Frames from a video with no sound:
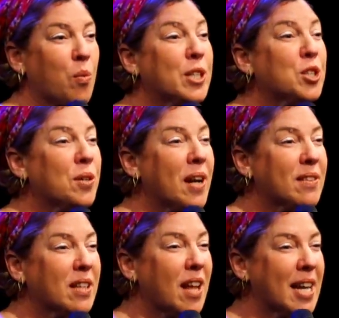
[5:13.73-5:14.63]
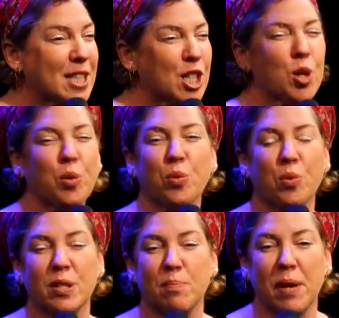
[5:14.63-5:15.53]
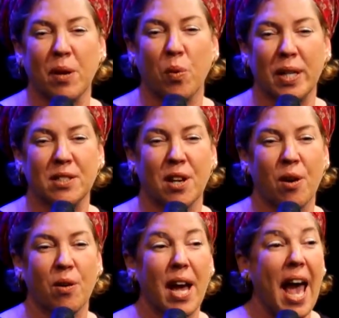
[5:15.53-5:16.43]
We turn out the lights, look through this big window,